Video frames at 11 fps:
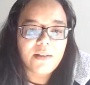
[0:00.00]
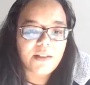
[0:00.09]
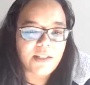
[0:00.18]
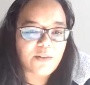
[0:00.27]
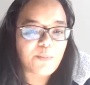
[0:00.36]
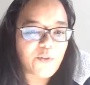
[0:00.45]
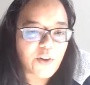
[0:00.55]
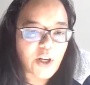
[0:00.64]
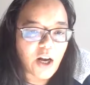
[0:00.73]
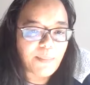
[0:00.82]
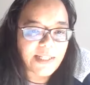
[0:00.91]
So it's more of a
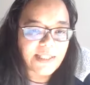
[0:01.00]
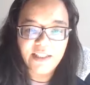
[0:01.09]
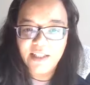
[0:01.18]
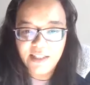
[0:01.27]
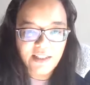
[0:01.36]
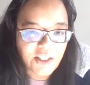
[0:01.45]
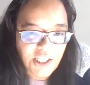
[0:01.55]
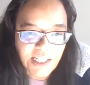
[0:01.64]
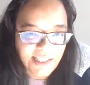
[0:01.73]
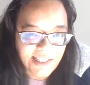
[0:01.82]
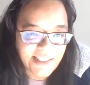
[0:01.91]
comment, and
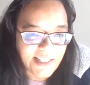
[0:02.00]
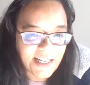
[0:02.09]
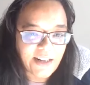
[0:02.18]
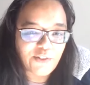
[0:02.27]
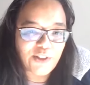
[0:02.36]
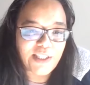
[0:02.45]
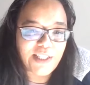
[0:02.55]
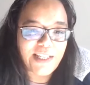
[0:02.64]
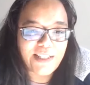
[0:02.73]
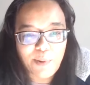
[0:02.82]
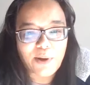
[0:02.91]
Jenny then said after
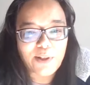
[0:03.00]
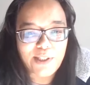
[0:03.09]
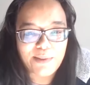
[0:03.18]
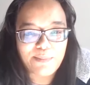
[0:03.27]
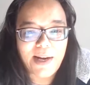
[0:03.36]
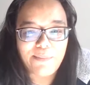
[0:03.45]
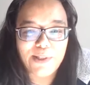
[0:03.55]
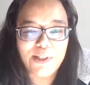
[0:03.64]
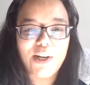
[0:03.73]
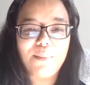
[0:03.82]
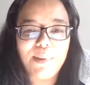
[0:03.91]
underneath, apologies, mine was
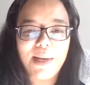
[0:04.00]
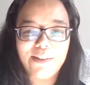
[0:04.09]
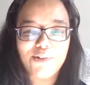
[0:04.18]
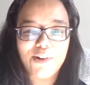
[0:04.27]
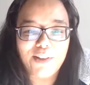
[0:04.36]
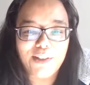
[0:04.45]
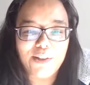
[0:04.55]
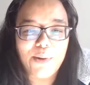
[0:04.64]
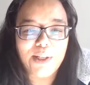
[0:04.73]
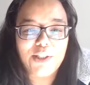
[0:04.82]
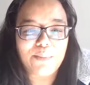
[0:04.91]
a comment rather than a
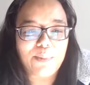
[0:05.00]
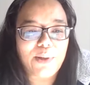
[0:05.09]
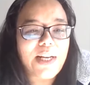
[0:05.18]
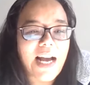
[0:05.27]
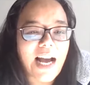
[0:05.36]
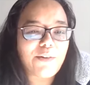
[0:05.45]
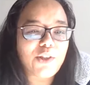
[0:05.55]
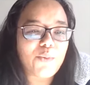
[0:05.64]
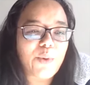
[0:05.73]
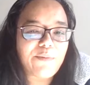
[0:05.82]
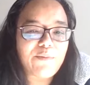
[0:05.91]
question, but how
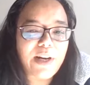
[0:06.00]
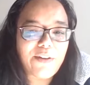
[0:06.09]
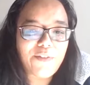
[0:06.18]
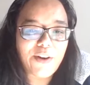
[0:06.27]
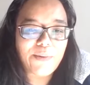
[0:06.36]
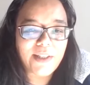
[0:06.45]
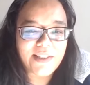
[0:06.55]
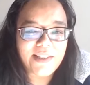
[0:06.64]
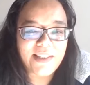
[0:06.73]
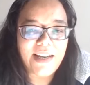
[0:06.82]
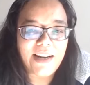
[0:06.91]
do we
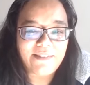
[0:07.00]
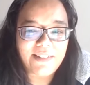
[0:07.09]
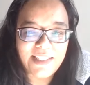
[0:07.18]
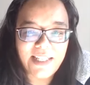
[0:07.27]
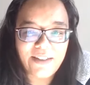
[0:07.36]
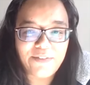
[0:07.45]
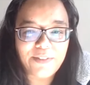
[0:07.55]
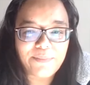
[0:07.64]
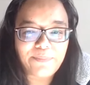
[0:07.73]
refocus the narrative?